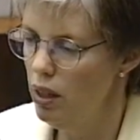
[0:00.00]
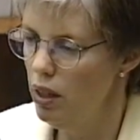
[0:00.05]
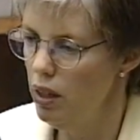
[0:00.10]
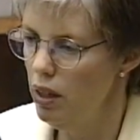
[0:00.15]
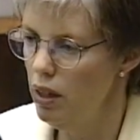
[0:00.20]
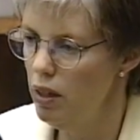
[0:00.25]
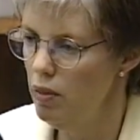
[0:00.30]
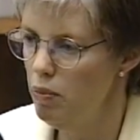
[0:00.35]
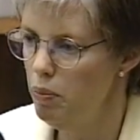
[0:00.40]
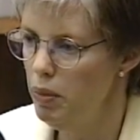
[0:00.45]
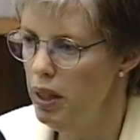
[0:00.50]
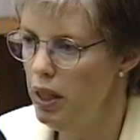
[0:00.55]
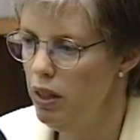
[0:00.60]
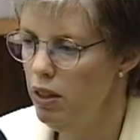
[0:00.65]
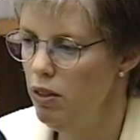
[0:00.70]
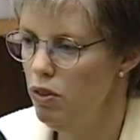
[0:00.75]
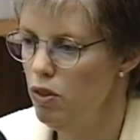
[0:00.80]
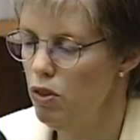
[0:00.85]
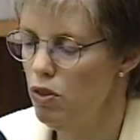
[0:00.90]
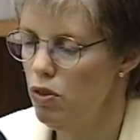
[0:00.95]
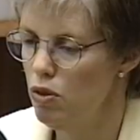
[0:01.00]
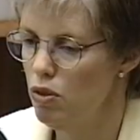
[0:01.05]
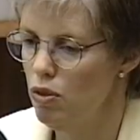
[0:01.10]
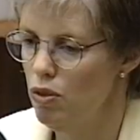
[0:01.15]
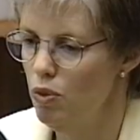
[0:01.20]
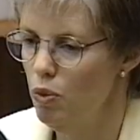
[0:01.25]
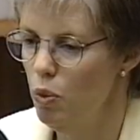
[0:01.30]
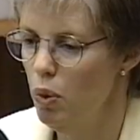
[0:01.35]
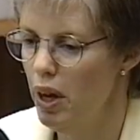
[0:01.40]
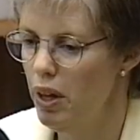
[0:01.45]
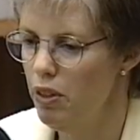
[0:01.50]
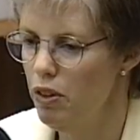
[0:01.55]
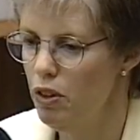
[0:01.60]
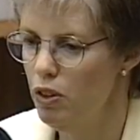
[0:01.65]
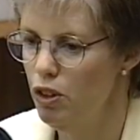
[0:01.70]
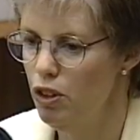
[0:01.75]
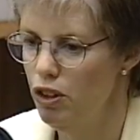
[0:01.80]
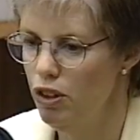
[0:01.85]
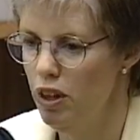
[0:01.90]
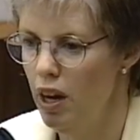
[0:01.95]
It means whether
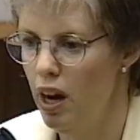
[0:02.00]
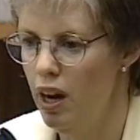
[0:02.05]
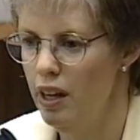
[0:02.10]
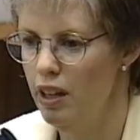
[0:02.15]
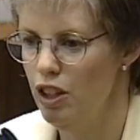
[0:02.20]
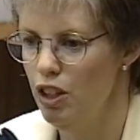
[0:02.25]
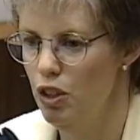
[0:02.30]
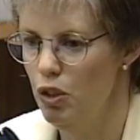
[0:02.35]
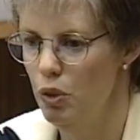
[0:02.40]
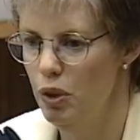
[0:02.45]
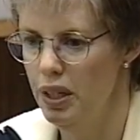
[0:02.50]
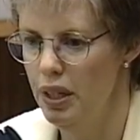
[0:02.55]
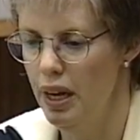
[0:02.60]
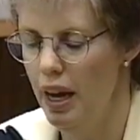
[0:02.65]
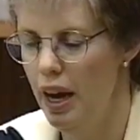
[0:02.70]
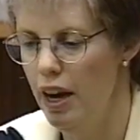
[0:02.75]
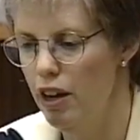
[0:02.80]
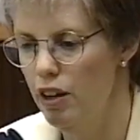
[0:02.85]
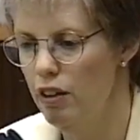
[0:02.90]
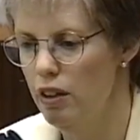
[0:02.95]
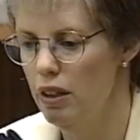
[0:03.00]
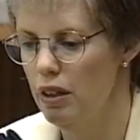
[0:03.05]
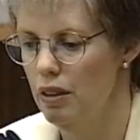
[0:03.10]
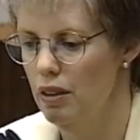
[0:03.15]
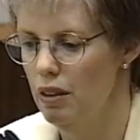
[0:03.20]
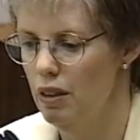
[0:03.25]
or not you inherit